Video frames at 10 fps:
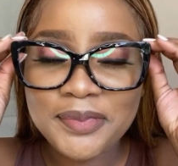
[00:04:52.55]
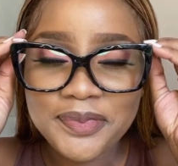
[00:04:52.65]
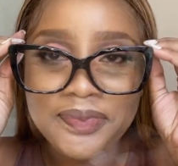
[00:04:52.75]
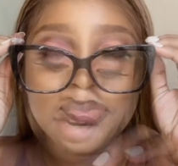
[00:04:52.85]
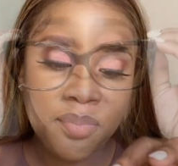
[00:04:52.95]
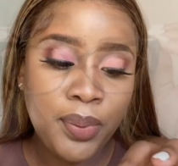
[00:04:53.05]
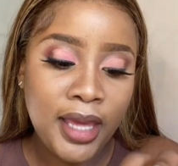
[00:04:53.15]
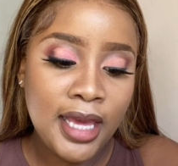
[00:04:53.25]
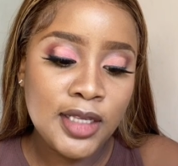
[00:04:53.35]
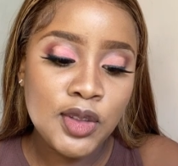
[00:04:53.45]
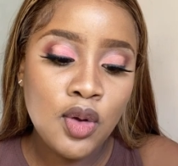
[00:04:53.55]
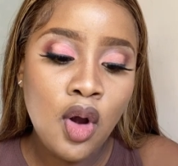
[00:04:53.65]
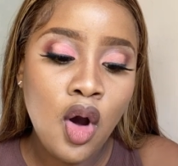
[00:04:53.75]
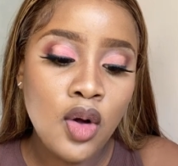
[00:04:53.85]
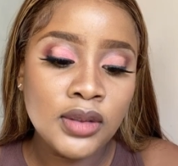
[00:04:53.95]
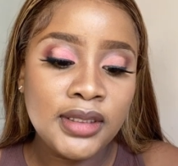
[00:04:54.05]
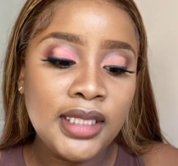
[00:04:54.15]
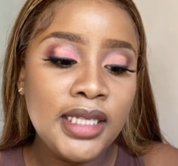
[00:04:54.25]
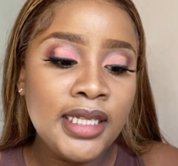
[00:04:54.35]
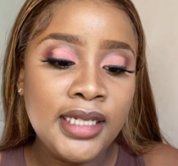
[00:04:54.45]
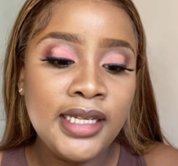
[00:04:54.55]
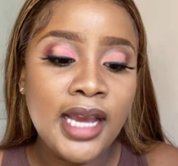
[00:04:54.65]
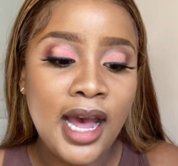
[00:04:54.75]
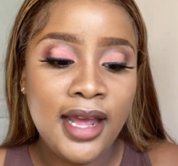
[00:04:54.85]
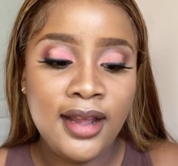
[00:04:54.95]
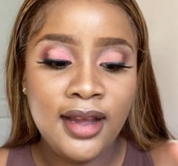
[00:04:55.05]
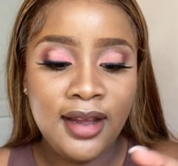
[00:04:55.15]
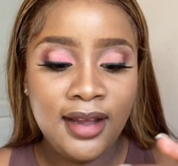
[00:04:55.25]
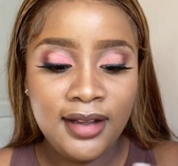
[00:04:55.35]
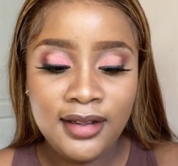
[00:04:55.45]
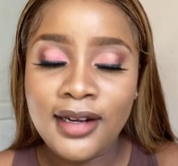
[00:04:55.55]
Second pair is called Iliana.